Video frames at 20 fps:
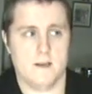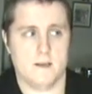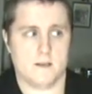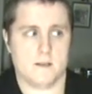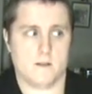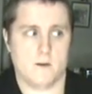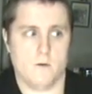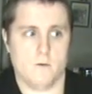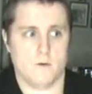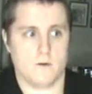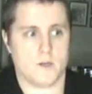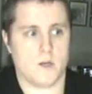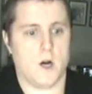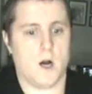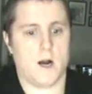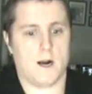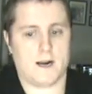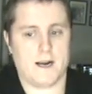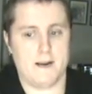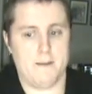So we're
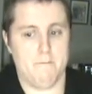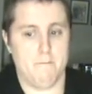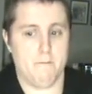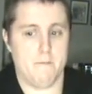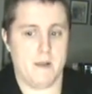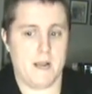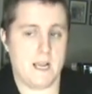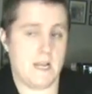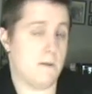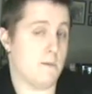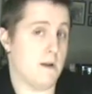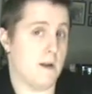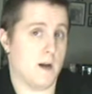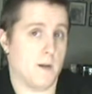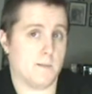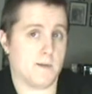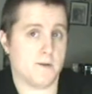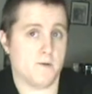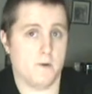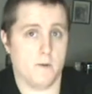talking maybe
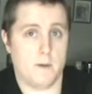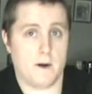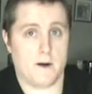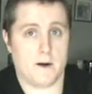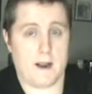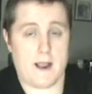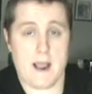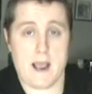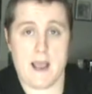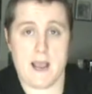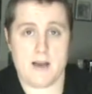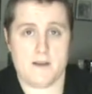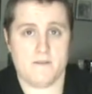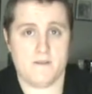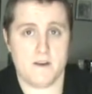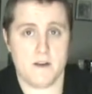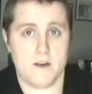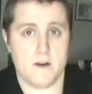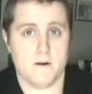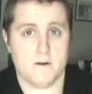up to about a half
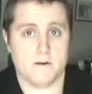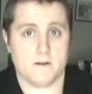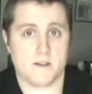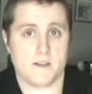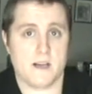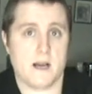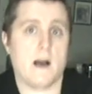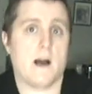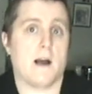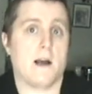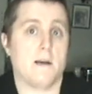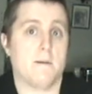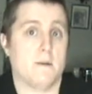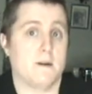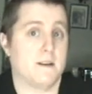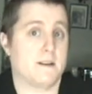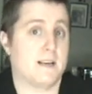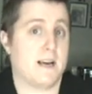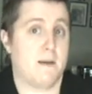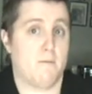a year's time
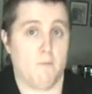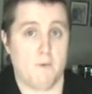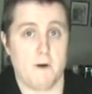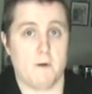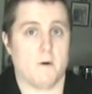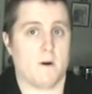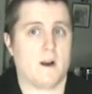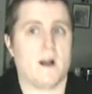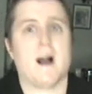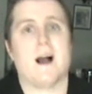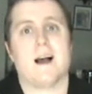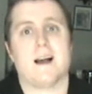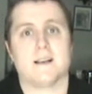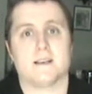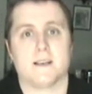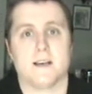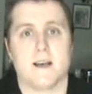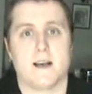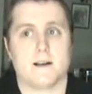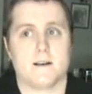by the time we were
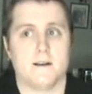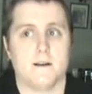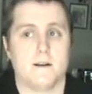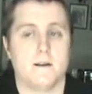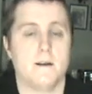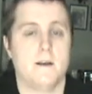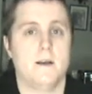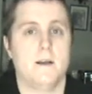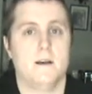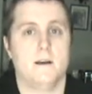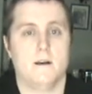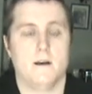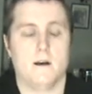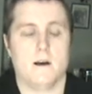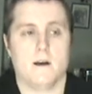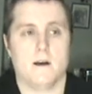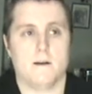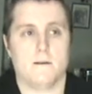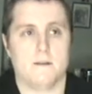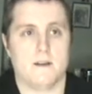contacted
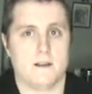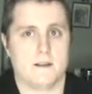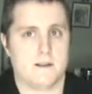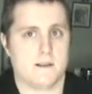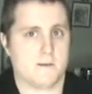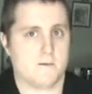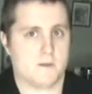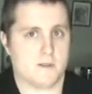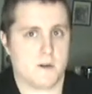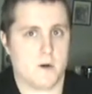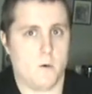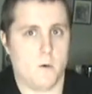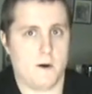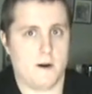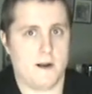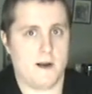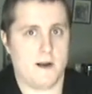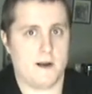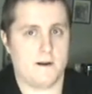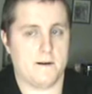uh, that this was
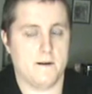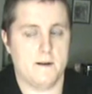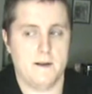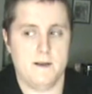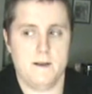going on.